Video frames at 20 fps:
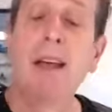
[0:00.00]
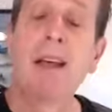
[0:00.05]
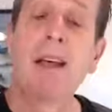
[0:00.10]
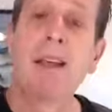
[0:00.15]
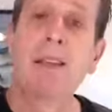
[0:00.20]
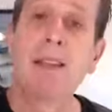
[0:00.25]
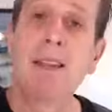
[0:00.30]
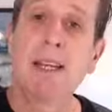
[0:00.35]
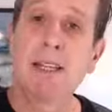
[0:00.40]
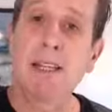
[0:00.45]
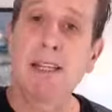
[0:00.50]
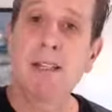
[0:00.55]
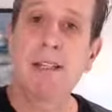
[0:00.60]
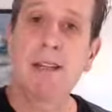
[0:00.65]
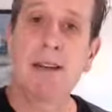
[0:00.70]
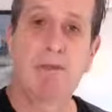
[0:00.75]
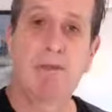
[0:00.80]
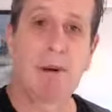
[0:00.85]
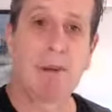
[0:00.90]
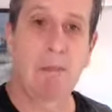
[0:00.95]
This is
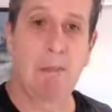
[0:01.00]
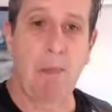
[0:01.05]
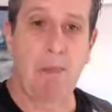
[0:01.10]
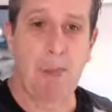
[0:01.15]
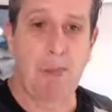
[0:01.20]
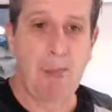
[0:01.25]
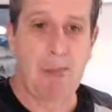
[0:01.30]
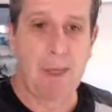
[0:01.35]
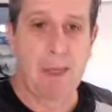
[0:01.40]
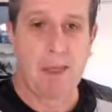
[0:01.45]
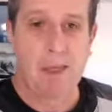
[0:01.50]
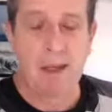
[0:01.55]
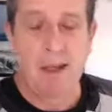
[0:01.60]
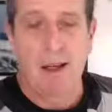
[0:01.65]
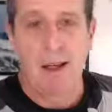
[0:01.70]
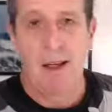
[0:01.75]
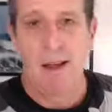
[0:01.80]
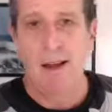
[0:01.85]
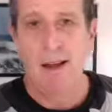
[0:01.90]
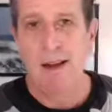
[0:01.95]
different.
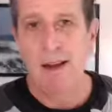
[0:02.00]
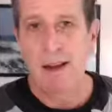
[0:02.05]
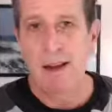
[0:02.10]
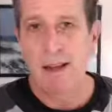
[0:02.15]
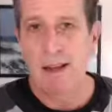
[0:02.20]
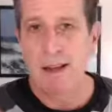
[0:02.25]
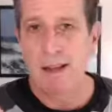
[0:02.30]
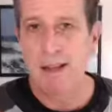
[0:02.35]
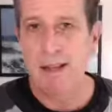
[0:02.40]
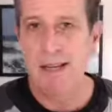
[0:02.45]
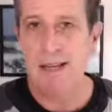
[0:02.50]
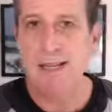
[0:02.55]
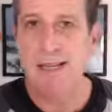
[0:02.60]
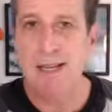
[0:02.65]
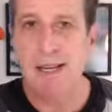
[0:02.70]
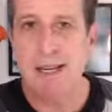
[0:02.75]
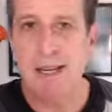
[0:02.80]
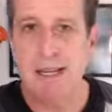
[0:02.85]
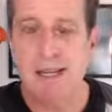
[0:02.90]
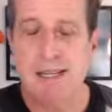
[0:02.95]
This
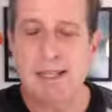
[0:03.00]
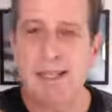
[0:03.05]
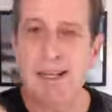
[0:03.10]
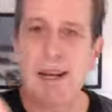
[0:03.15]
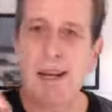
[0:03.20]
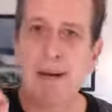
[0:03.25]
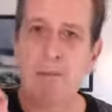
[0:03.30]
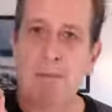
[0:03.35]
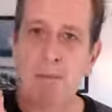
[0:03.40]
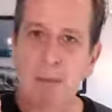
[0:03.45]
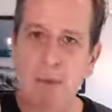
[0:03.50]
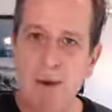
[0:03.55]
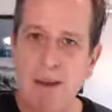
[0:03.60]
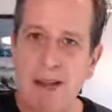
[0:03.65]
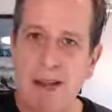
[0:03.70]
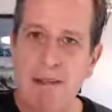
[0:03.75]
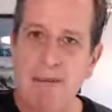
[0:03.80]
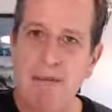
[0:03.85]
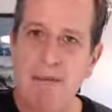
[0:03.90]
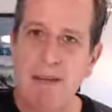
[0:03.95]
is a
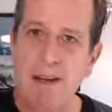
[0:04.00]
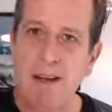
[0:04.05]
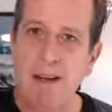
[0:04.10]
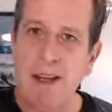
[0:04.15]
brief